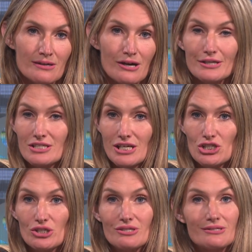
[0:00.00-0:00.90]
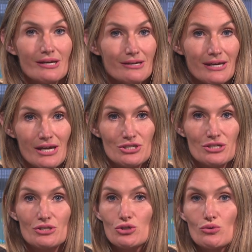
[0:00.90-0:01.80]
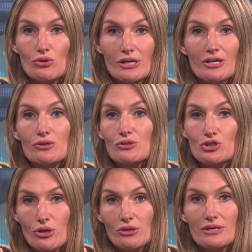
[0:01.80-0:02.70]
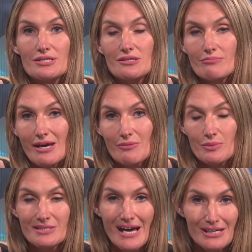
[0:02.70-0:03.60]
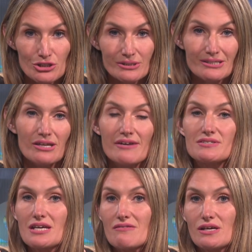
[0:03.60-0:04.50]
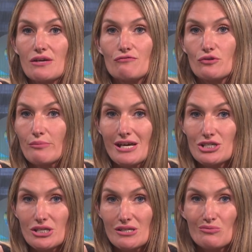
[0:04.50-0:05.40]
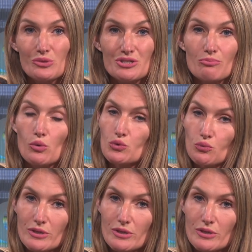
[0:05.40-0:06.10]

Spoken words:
Our station's dedication to critical journalism and potentially life-saving information was most